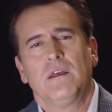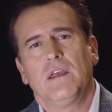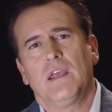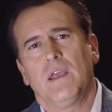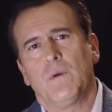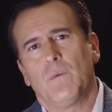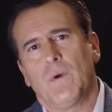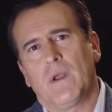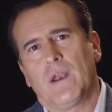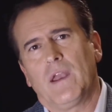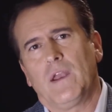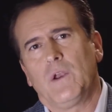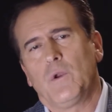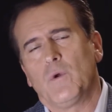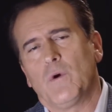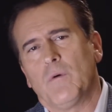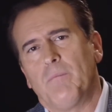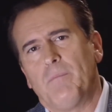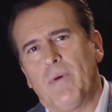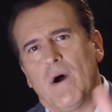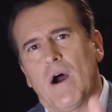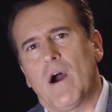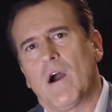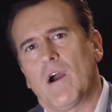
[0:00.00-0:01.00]
He went into a
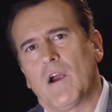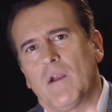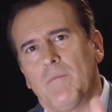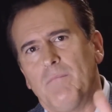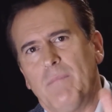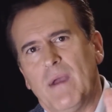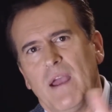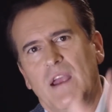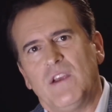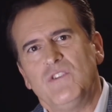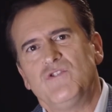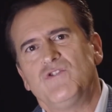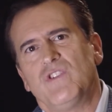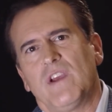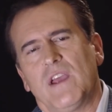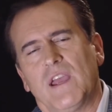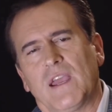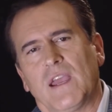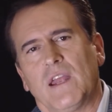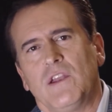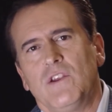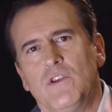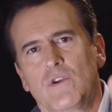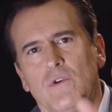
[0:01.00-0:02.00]
bar in
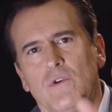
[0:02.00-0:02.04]
Beijing and